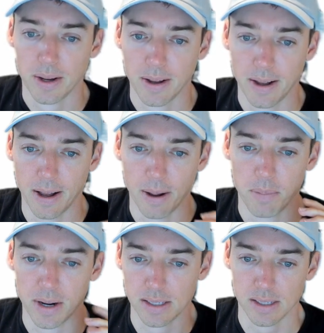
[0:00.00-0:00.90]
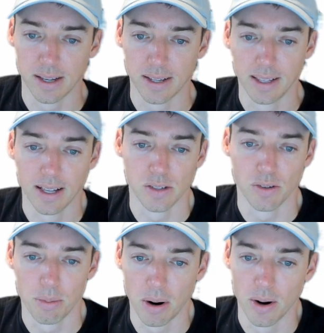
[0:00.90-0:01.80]
But it's slightly less of a
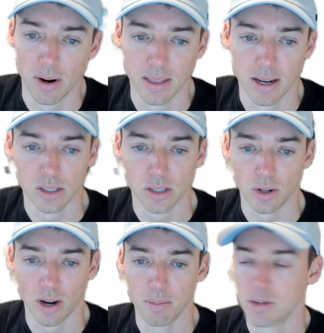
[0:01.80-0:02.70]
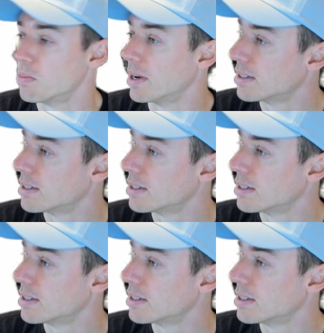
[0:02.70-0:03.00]
priority than Instagram, which makes